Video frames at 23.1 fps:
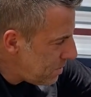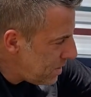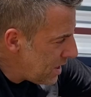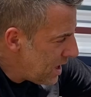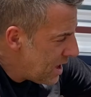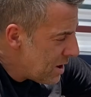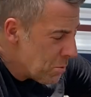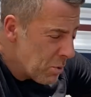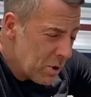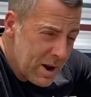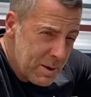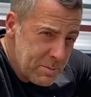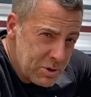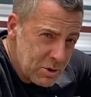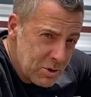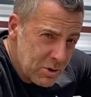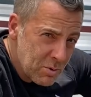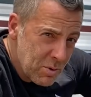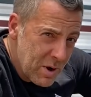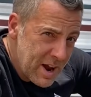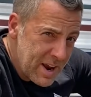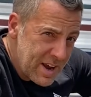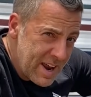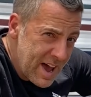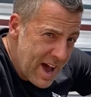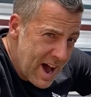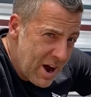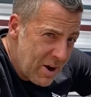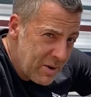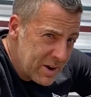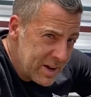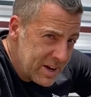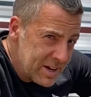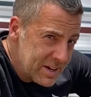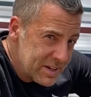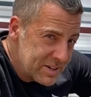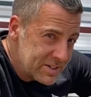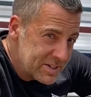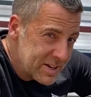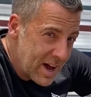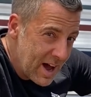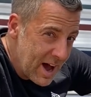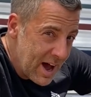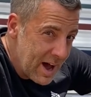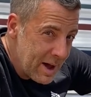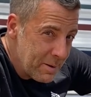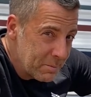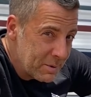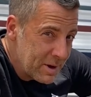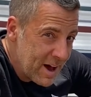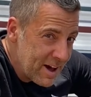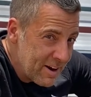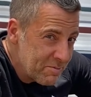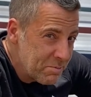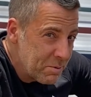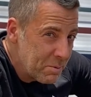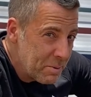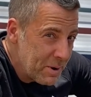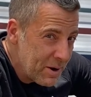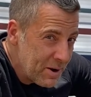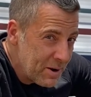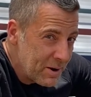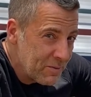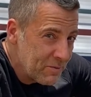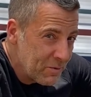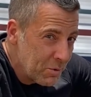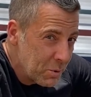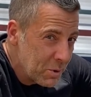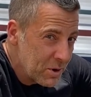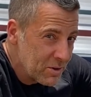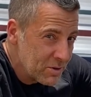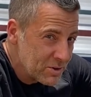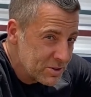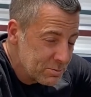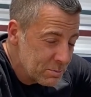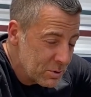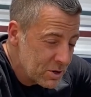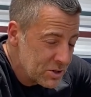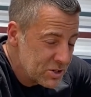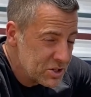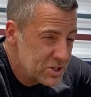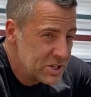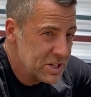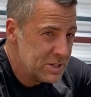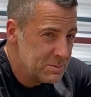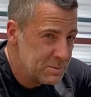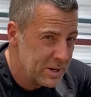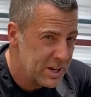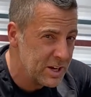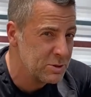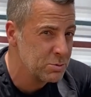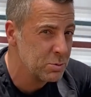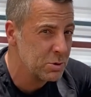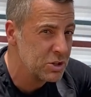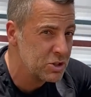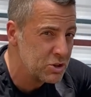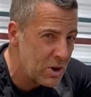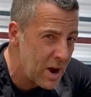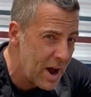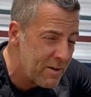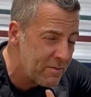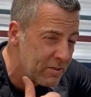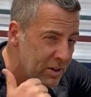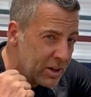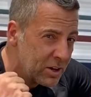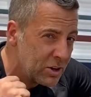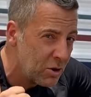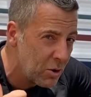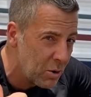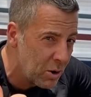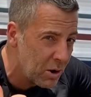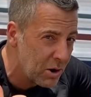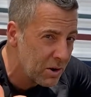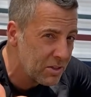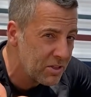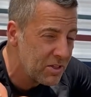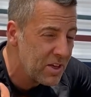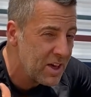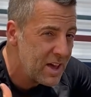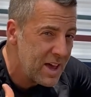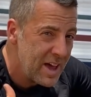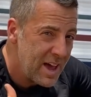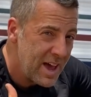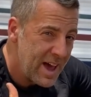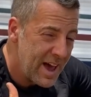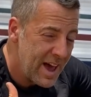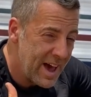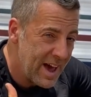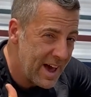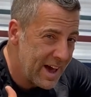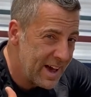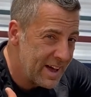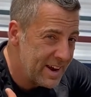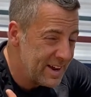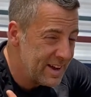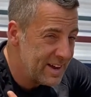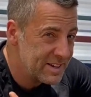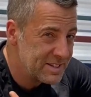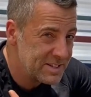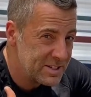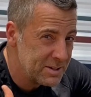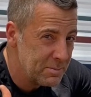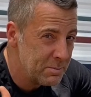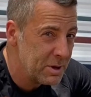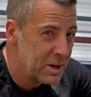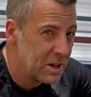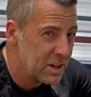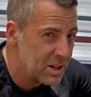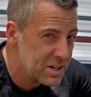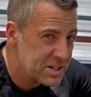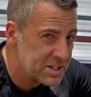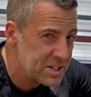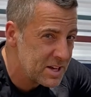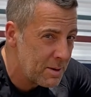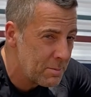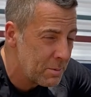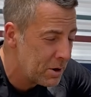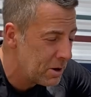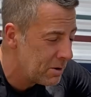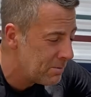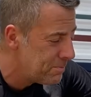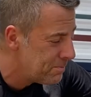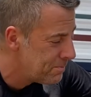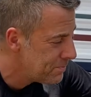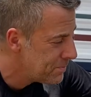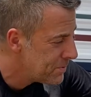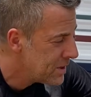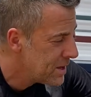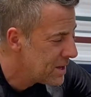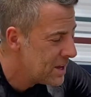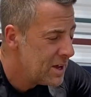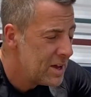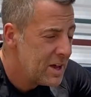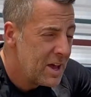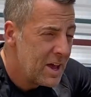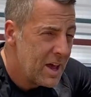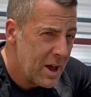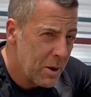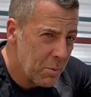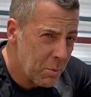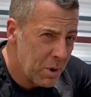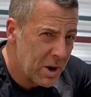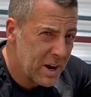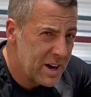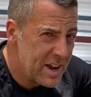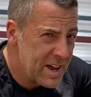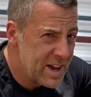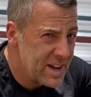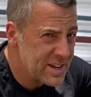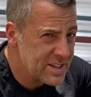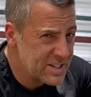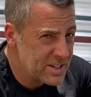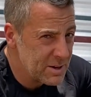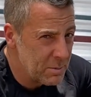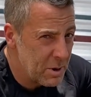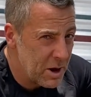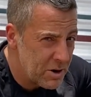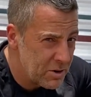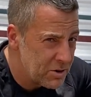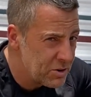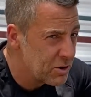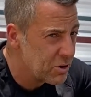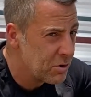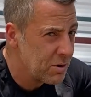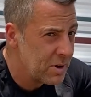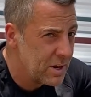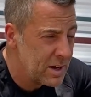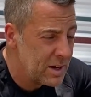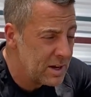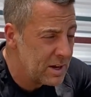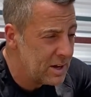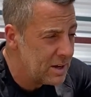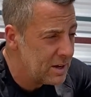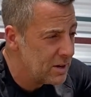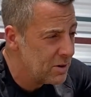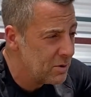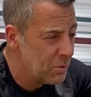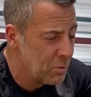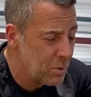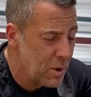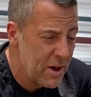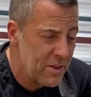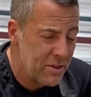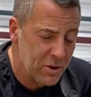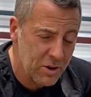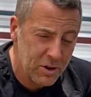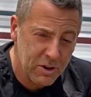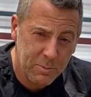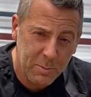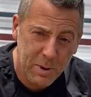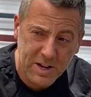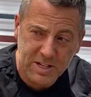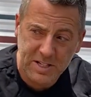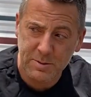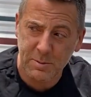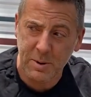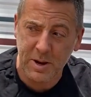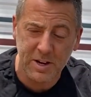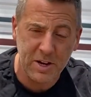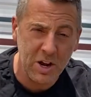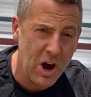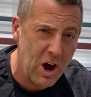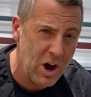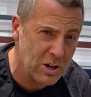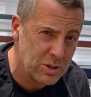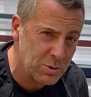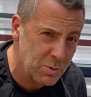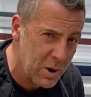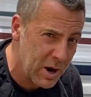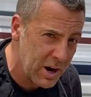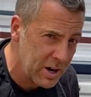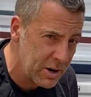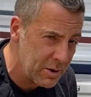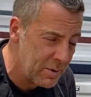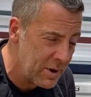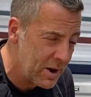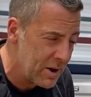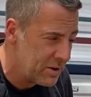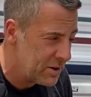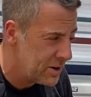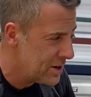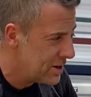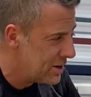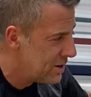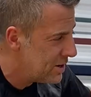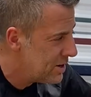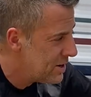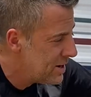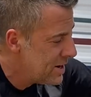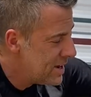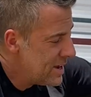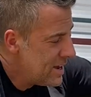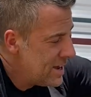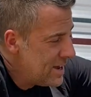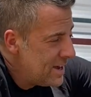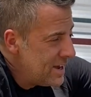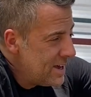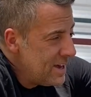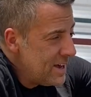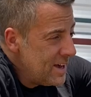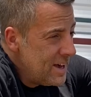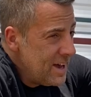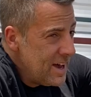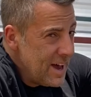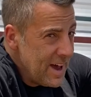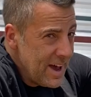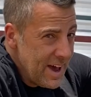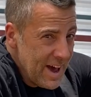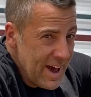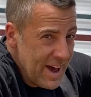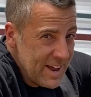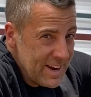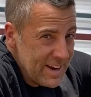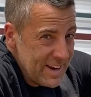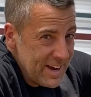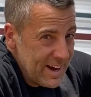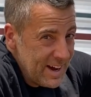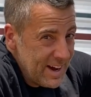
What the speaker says: And what I'm doing right now is I'm kind of preparing for one of those emergencies, because we're traveling north and it's the middle of summer and we're gonna hit some 100-degree weather. You might see my dogs walking around here, and